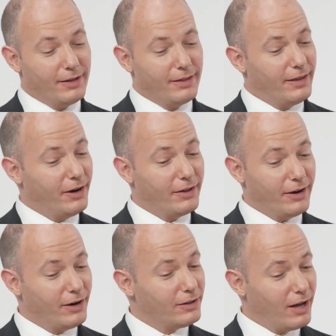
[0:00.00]

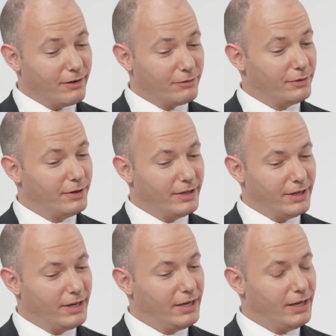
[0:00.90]
There are a lot of really
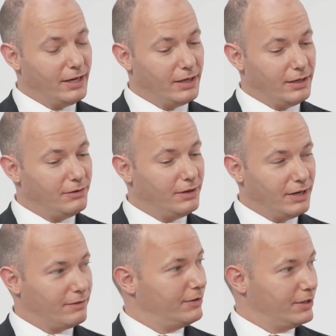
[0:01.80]
key,
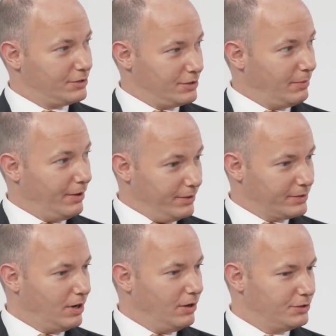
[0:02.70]
unique features about this
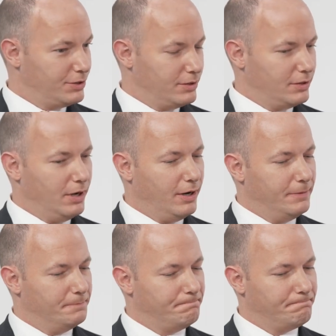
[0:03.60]

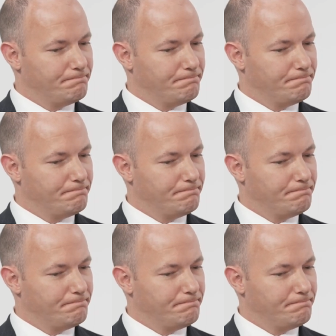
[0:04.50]
collagen.